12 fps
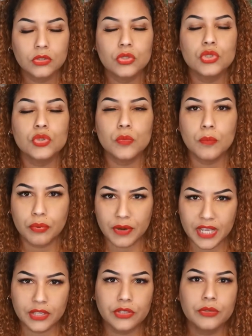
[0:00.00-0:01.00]
to
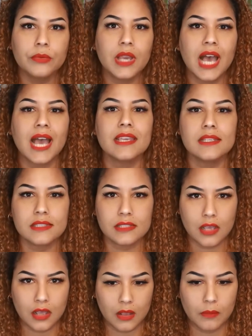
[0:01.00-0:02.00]
break you guys
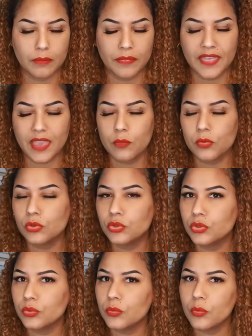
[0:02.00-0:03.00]
up. They will
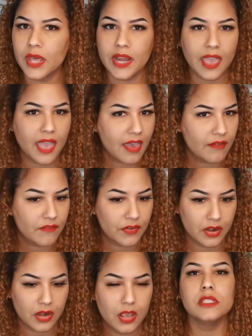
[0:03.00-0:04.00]
do
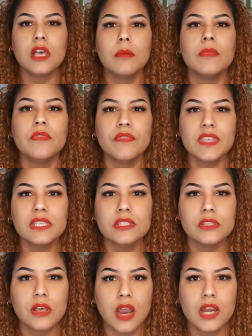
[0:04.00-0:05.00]
whatever. Some of these
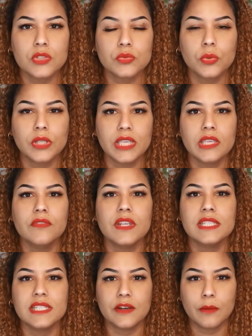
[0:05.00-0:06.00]
narcs will
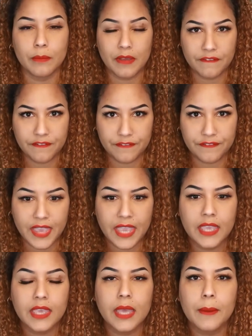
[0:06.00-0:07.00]
even set up
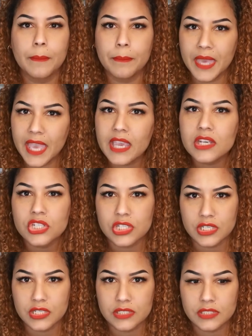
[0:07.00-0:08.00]
fake
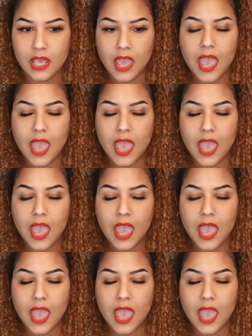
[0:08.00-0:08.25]
pages